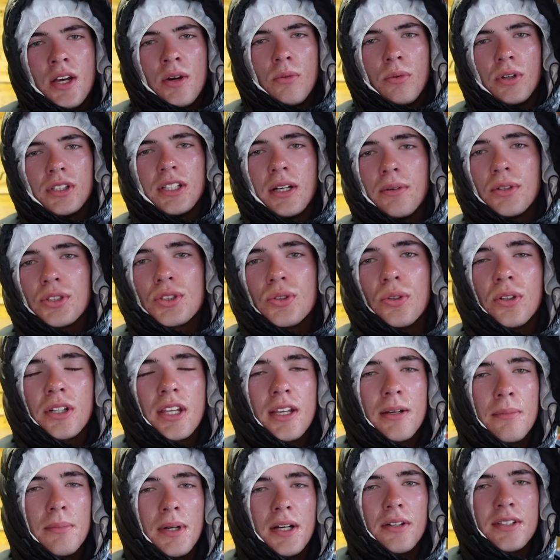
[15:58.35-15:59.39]
what I was
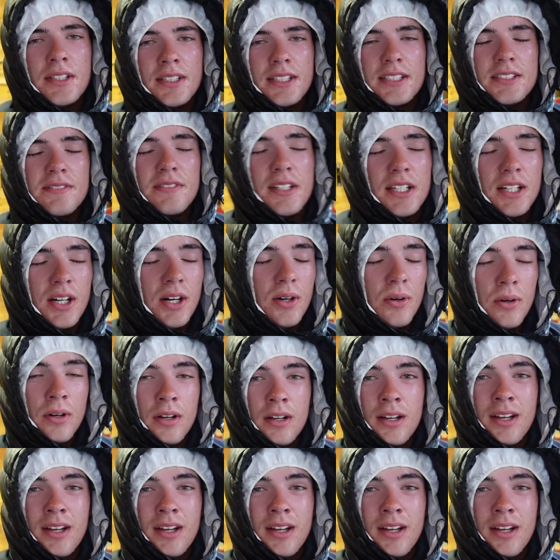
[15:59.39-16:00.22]
talking about in this video.